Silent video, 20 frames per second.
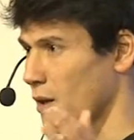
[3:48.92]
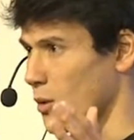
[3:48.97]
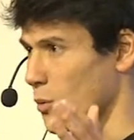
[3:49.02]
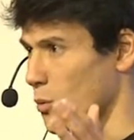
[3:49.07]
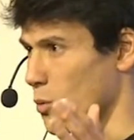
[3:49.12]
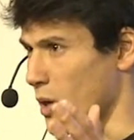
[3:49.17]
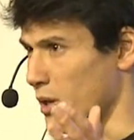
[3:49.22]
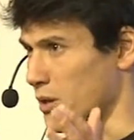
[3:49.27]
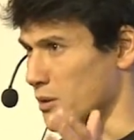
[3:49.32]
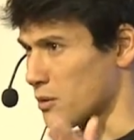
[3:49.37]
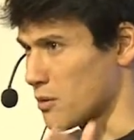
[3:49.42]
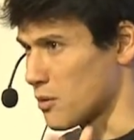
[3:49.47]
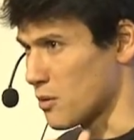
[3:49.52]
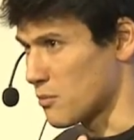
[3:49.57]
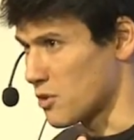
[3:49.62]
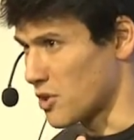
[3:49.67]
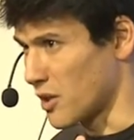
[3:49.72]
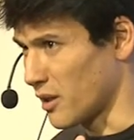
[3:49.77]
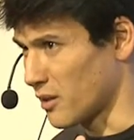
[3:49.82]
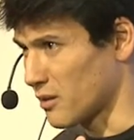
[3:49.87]
one
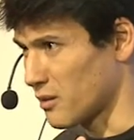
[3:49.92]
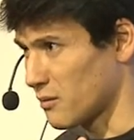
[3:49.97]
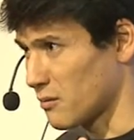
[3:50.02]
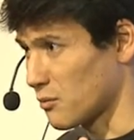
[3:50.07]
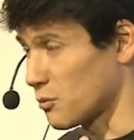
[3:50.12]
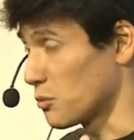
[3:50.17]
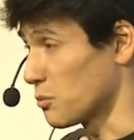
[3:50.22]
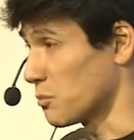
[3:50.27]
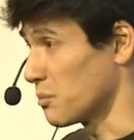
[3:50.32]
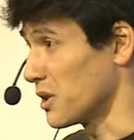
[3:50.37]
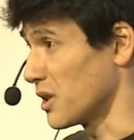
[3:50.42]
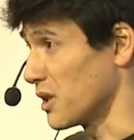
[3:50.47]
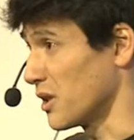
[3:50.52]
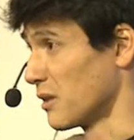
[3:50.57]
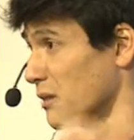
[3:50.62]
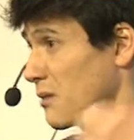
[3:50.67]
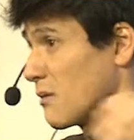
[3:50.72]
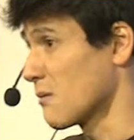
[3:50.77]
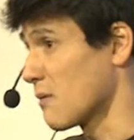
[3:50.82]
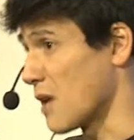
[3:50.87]
subject, could
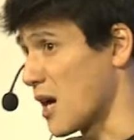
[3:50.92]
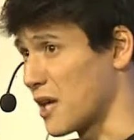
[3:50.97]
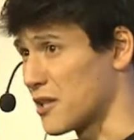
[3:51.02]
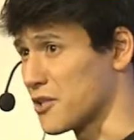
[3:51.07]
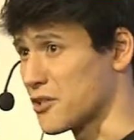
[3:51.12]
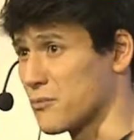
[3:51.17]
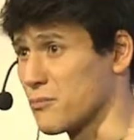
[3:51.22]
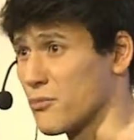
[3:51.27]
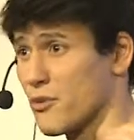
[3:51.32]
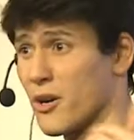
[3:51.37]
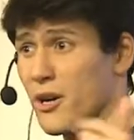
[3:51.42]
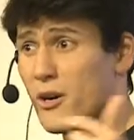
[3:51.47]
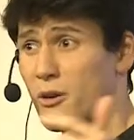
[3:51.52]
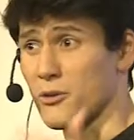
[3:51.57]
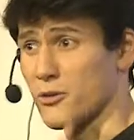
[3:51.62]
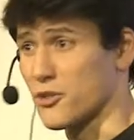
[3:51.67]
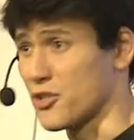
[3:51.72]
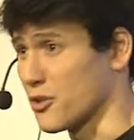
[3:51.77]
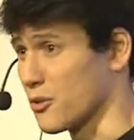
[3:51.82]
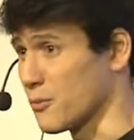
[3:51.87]
be algebra
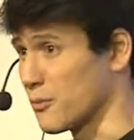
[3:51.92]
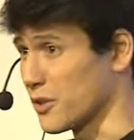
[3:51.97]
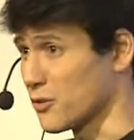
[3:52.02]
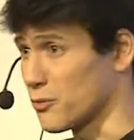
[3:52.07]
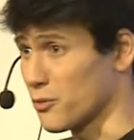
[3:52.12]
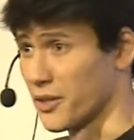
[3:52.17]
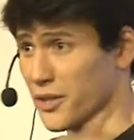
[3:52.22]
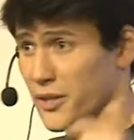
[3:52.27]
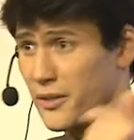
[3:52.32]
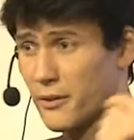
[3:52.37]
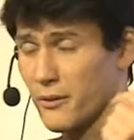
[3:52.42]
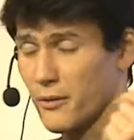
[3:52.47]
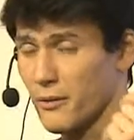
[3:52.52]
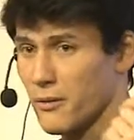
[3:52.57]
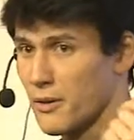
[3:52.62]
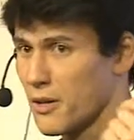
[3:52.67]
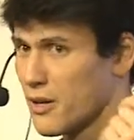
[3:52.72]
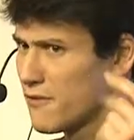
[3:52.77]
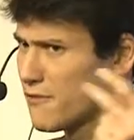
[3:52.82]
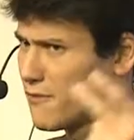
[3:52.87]
or geometry
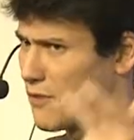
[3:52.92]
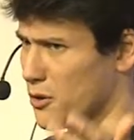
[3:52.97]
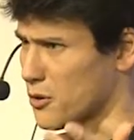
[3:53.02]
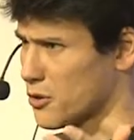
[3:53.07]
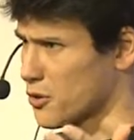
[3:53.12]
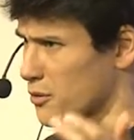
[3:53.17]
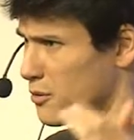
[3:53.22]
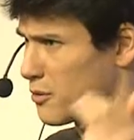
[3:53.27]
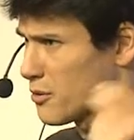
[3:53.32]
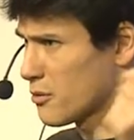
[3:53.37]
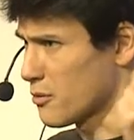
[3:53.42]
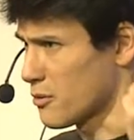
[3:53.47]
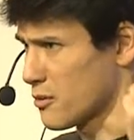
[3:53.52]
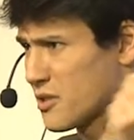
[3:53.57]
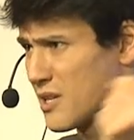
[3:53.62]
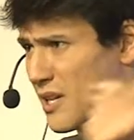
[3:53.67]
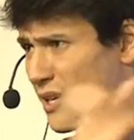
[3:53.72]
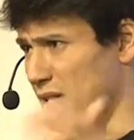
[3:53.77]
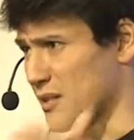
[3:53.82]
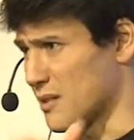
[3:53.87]
or functions or
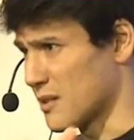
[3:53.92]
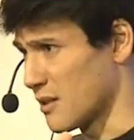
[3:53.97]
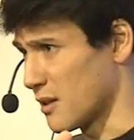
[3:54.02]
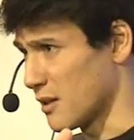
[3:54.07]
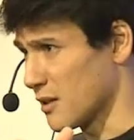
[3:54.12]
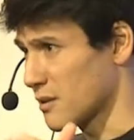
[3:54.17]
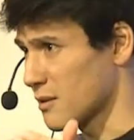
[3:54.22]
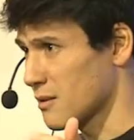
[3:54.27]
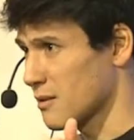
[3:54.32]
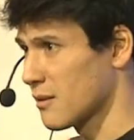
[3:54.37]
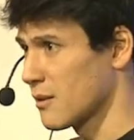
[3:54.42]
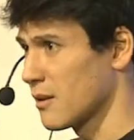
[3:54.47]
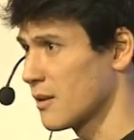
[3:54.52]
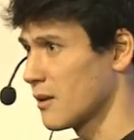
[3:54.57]
statistics,